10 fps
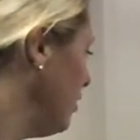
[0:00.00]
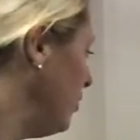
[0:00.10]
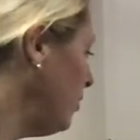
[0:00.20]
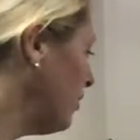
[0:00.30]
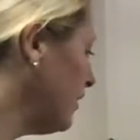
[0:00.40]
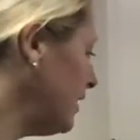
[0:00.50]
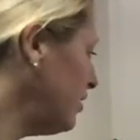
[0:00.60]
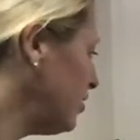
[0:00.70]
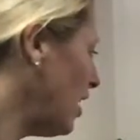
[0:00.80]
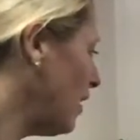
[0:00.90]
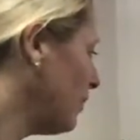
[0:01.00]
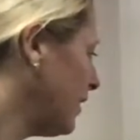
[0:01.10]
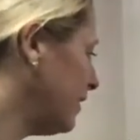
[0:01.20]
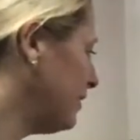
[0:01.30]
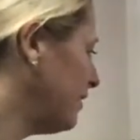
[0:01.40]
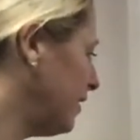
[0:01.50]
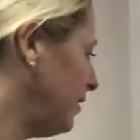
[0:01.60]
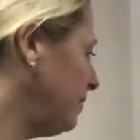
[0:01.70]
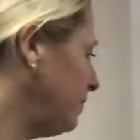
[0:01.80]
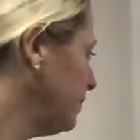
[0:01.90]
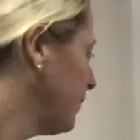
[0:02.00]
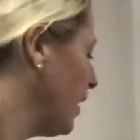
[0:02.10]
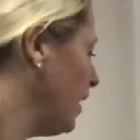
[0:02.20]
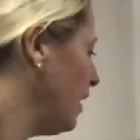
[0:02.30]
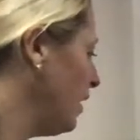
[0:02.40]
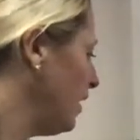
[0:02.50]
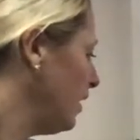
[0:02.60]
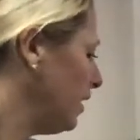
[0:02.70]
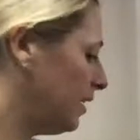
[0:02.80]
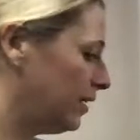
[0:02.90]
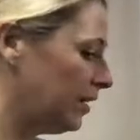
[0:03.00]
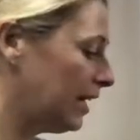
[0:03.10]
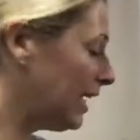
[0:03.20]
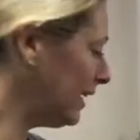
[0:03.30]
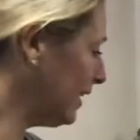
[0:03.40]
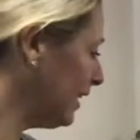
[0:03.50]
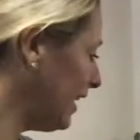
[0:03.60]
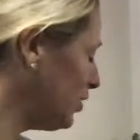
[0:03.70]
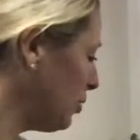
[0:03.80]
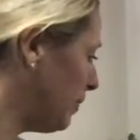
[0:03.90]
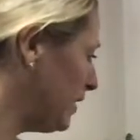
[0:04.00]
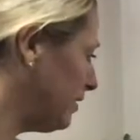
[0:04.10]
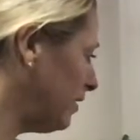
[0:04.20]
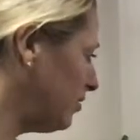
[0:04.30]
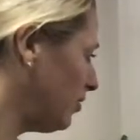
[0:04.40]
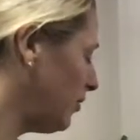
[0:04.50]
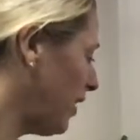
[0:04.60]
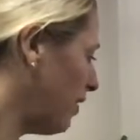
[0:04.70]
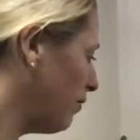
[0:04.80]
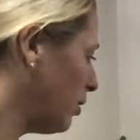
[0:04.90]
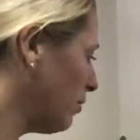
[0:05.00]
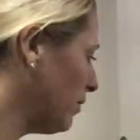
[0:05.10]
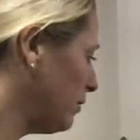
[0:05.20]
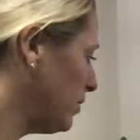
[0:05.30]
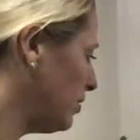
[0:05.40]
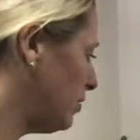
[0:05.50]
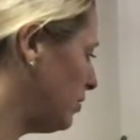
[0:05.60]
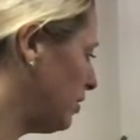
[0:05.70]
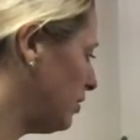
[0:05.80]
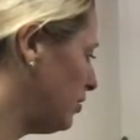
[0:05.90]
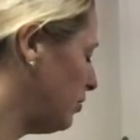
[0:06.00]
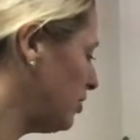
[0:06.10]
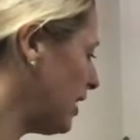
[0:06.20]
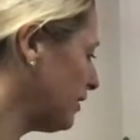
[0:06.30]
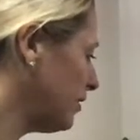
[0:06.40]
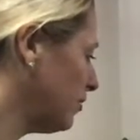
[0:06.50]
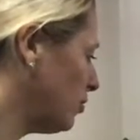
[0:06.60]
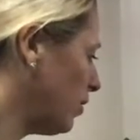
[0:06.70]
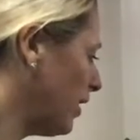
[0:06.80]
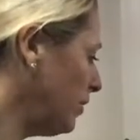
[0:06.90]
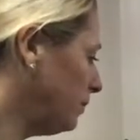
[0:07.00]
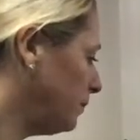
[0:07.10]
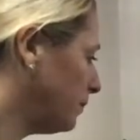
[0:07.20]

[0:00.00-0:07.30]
Cool. Nice job, Kingston. Can I collect the pieces so you have more room to, to do Jackson's story?